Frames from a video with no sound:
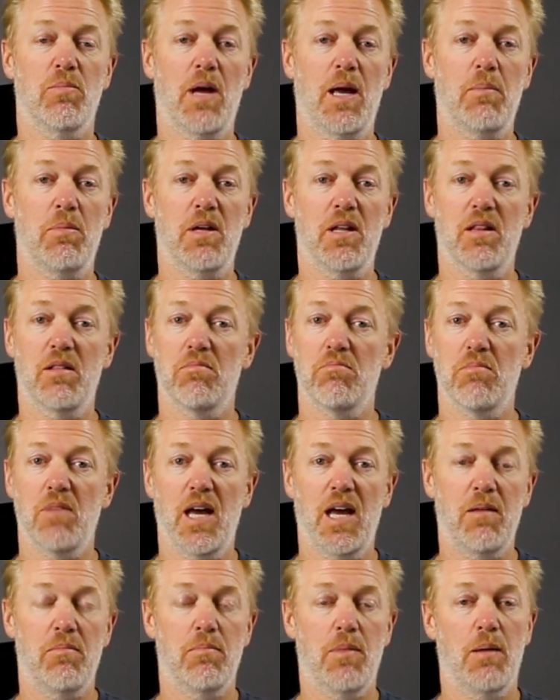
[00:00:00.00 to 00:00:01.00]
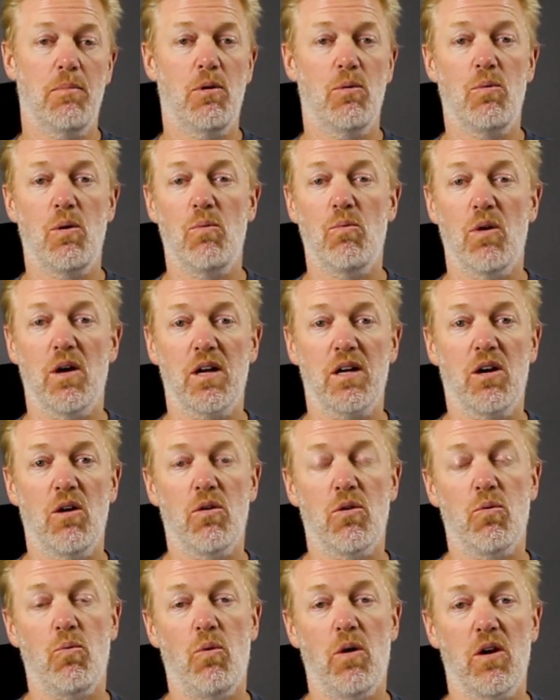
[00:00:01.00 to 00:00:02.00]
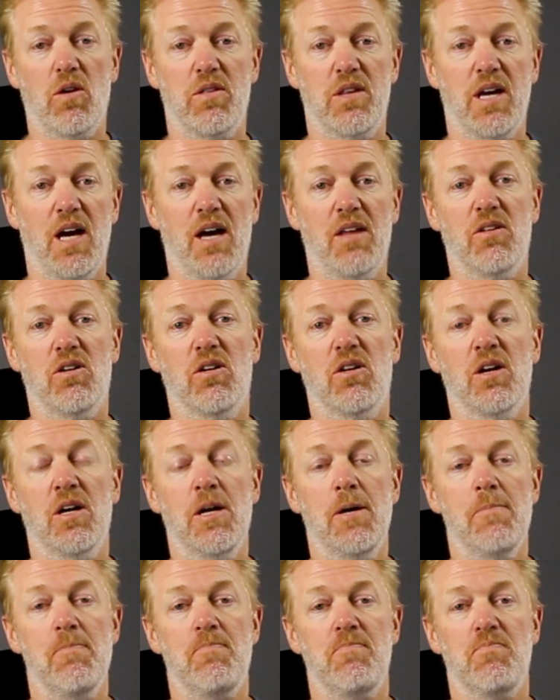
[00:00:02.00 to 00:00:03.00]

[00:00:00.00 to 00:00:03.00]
Maybe, hey, maybe we want to go with one or the other.